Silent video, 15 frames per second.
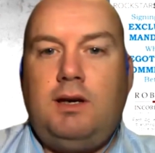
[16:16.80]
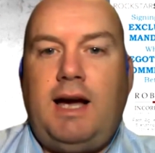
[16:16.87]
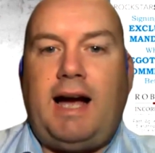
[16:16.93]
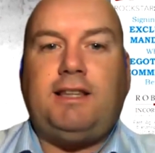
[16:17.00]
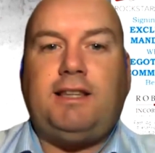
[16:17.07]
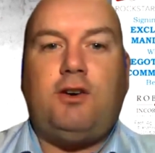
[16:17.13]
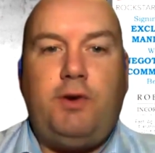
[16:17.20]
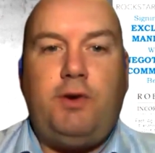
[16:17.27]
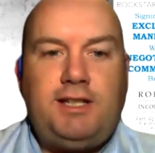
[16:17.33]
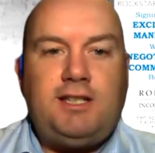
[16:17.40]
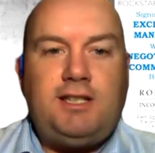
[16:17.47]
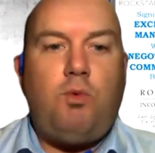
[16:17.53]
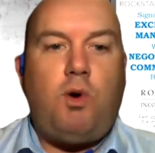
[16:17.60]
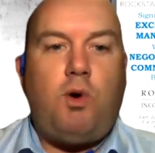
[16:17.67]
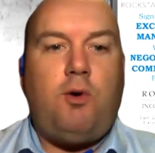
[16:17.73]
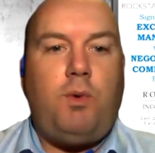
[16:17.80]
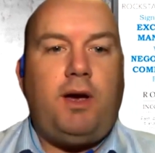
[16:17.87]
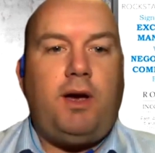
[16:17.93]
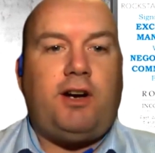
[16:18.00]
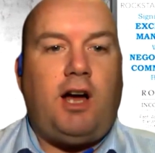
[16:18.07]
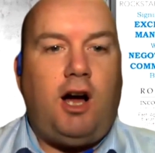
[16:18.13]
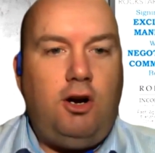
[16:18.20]
And the reason why we
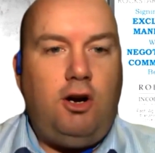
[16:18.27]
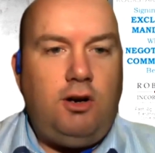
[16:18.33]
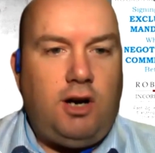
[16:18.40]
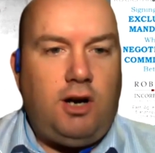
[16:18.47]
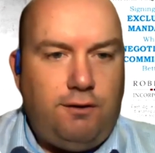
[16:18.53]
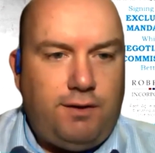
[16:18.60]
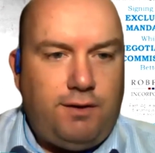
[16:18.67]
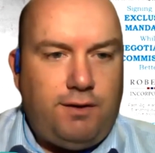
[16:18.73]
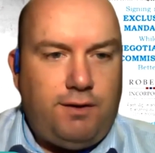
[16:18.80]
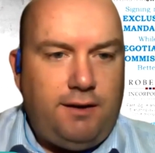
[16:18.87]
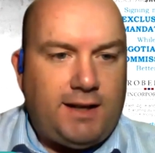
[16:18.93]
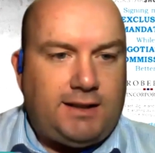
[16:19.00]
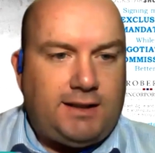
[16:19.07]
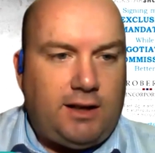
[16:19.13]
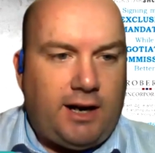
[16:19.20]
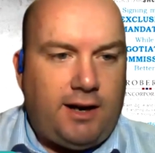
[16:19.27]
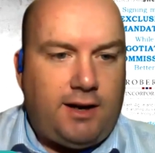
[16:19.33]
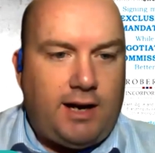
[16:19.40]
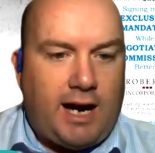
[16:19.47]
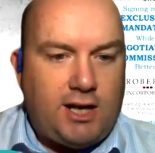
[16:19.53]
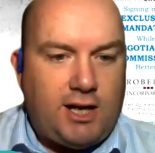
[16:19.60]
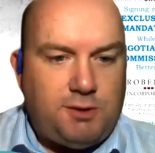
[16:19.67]
got overinflated
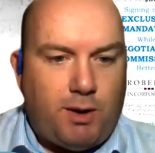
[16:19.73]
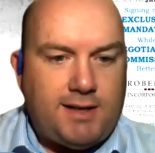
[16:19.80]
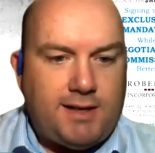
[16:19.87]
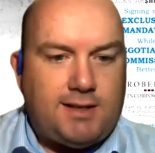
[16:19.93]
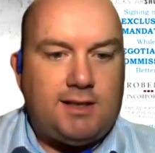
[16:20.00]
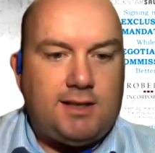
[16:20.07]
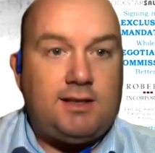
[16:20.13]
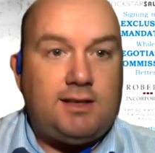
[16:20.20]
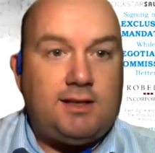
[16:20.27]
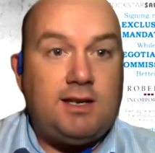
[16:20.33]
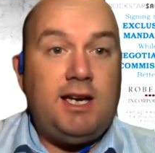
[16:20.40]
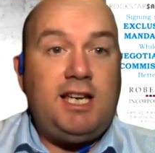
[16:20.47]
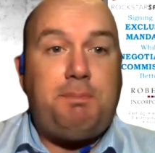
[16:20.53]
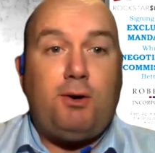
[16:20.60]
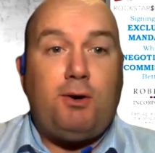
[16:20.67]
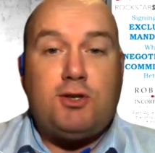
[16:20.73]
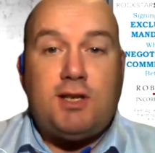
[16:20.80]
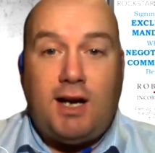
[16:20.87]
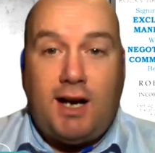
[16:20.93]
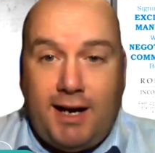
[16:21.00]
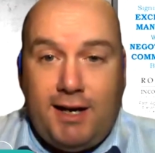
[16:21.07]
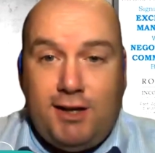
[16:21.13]
house prices is because
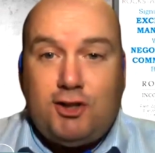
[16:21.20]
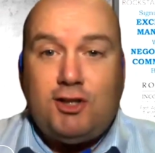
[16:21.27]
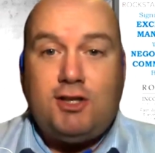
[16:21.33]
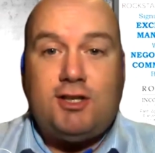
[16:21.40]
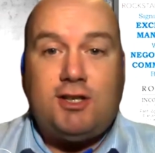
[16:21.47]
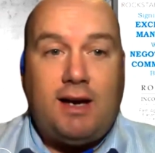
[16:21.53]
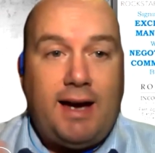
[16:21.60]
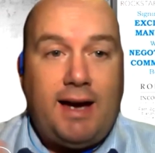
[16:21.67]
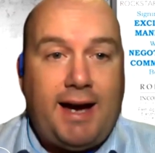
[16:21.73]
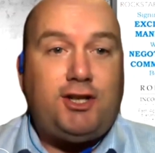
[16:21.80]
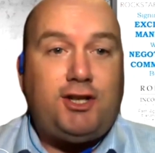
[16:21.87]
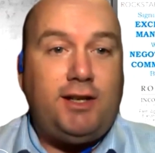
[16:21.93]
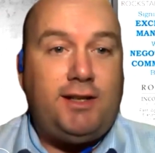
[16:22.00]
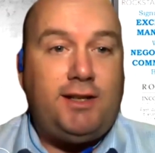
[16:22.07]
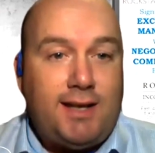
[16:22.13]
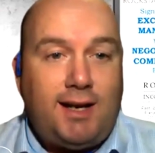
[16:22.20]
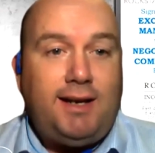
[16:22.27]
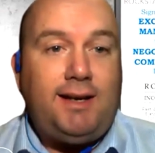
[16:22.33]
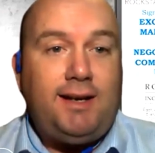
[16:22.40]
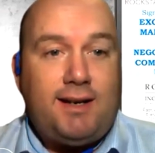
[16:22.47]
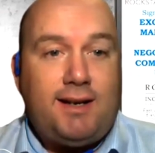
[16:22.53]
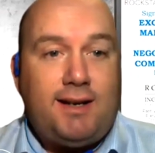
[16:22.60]
agents are actually
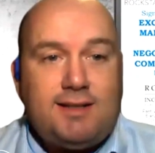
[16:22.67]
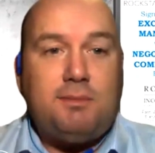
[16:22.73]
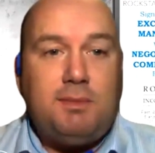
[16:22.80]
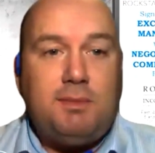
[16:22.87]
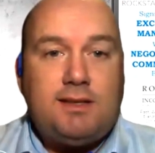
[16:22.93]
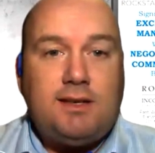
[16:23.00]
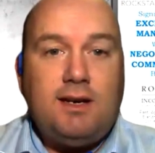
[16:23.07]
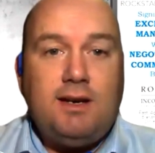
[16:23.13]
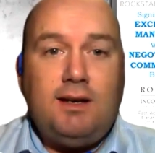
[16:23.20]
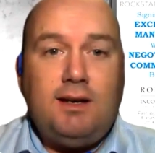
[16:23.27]
telling customers